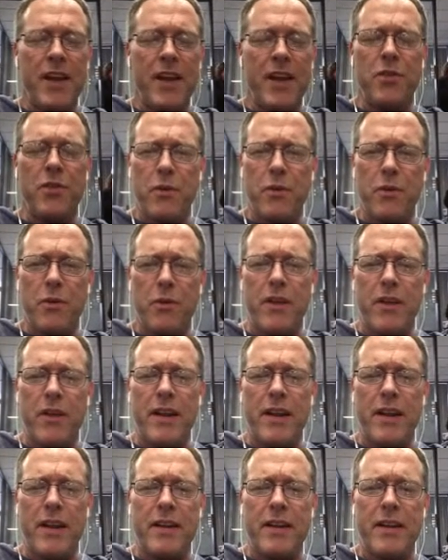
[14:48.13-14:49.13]
I knew that I
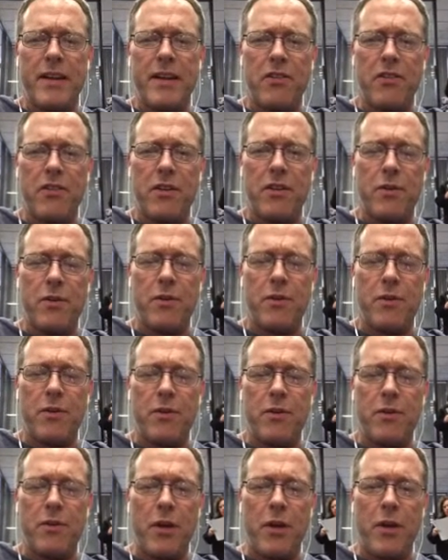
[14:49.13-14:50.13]
was kind of destined
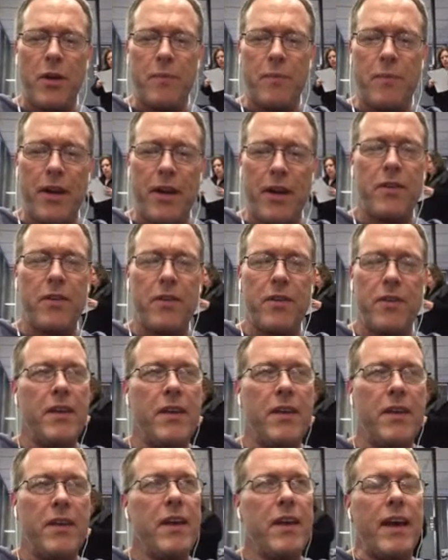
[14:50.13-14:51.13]
for something
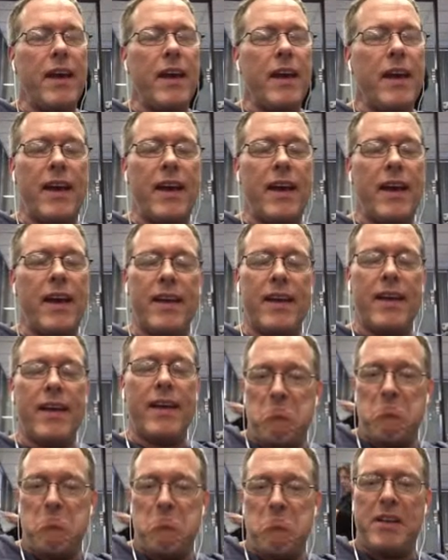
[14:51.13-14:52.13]
else.
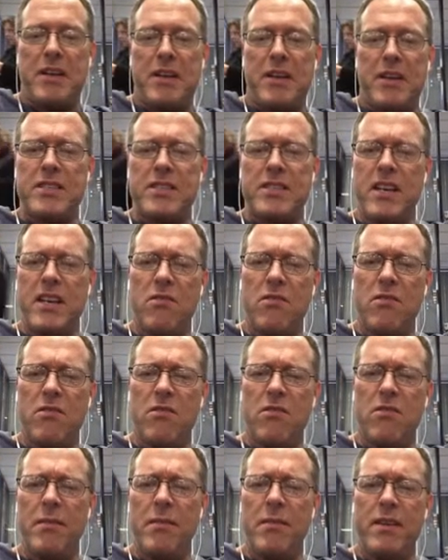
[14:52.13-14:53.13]
And I just said, you know
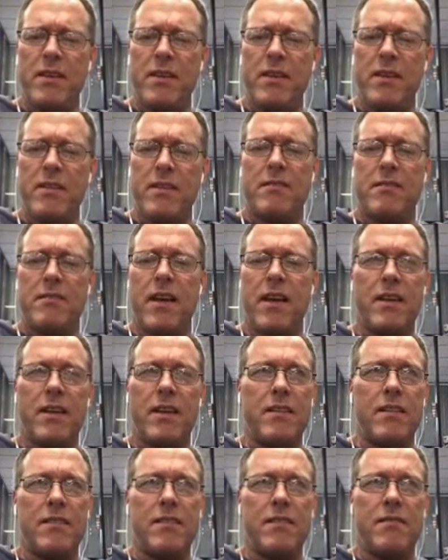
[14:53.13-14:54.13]
what, maybe
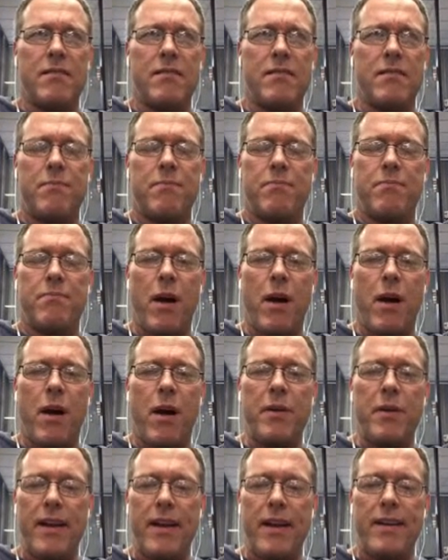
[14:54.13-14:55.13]
I could
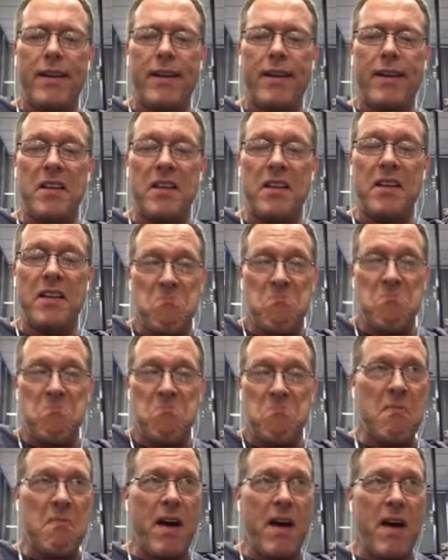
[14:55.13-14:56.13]
probably do that. And
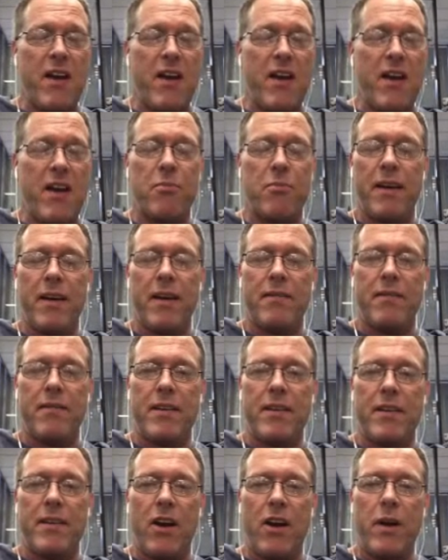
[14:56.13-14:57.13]
then I asked
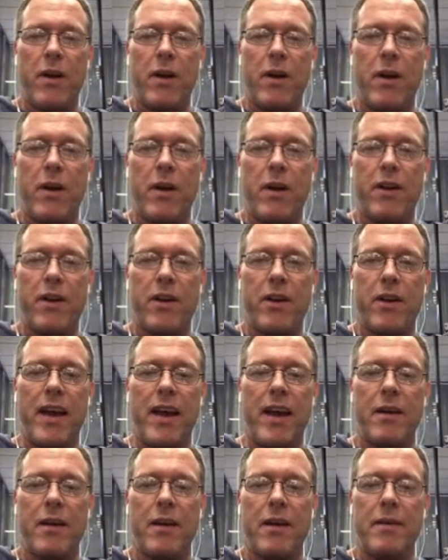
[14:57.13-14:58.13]
my
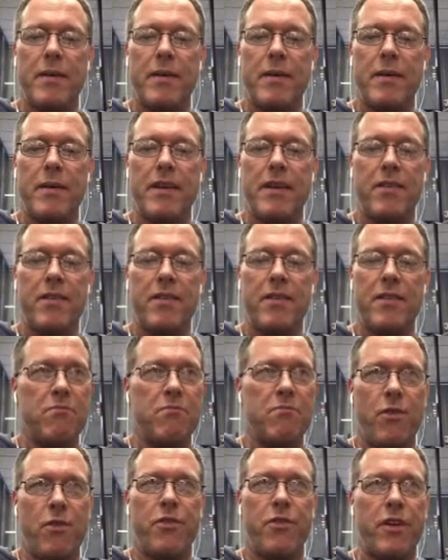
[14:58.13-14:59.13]
chiropractor at the time, and he
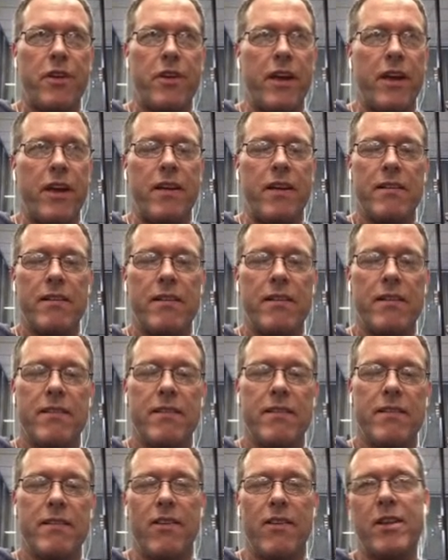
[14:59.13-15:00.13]
said, well, of course you can.
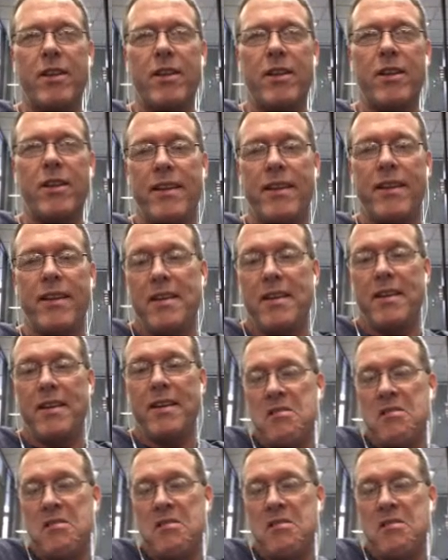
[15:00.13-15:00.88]
So I'm like,